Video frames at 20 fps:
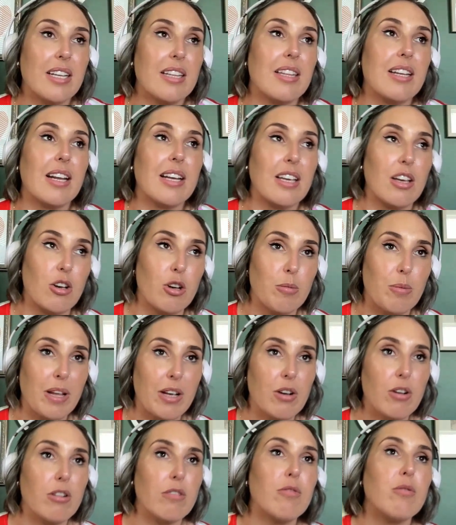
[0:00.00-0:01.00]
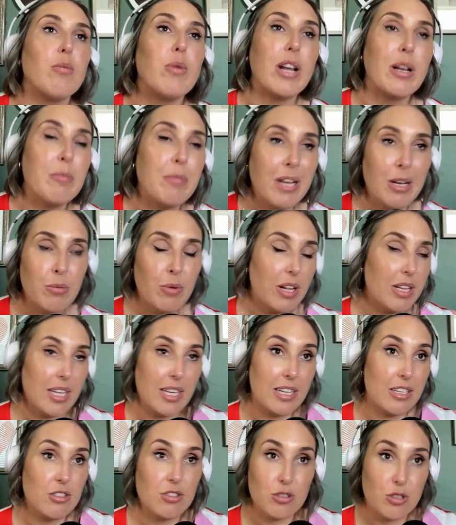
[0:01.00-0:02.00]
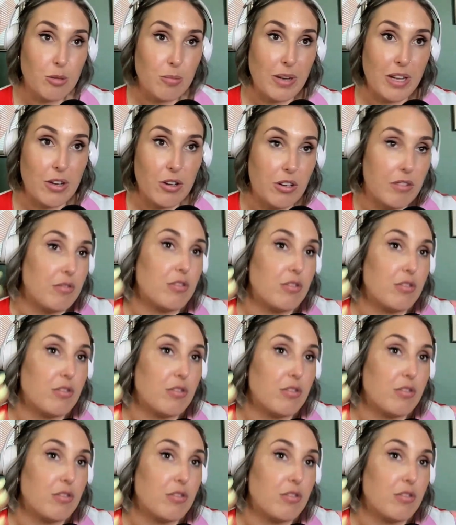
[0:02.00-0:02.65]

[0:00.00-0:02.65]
then I can go play golf. When meanwhile, he can just go play golf.